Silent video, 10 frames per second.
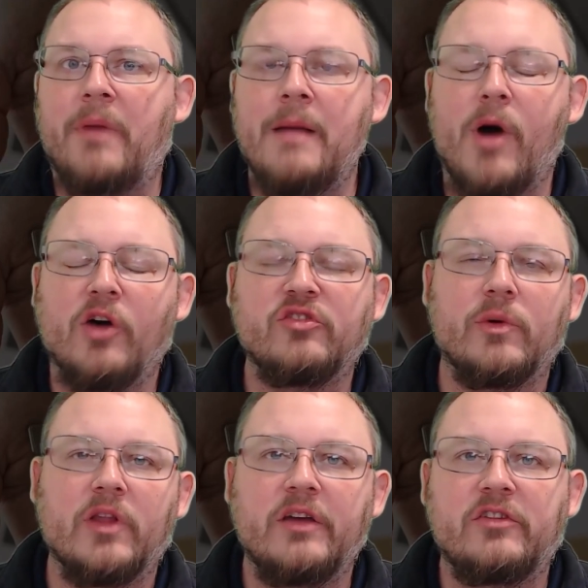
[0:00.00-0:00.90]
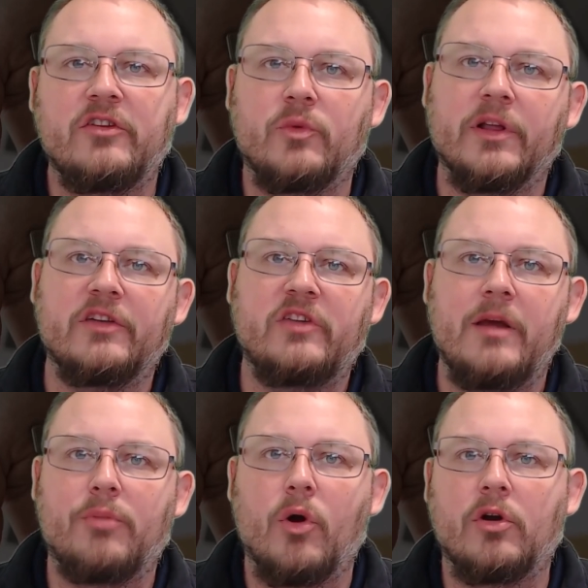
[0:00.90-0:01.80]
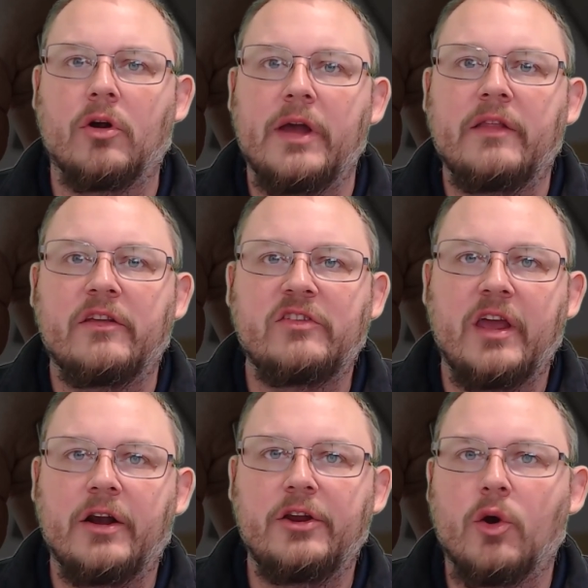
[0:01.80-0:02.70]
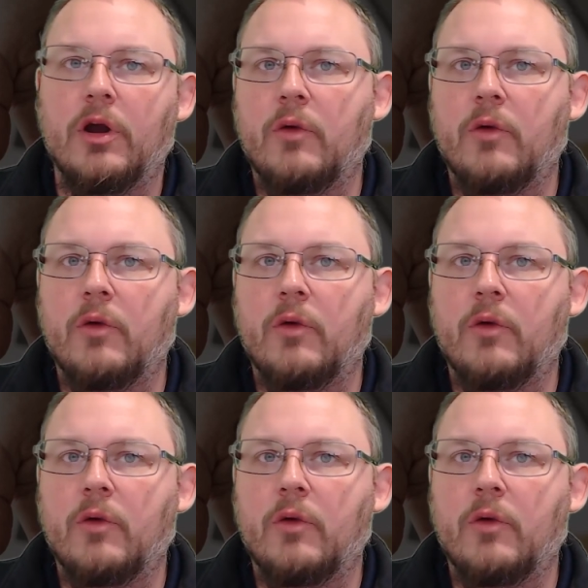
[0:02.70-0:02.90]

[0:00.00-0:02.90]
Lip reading: I'm also a licensed real estate broker in the state of New York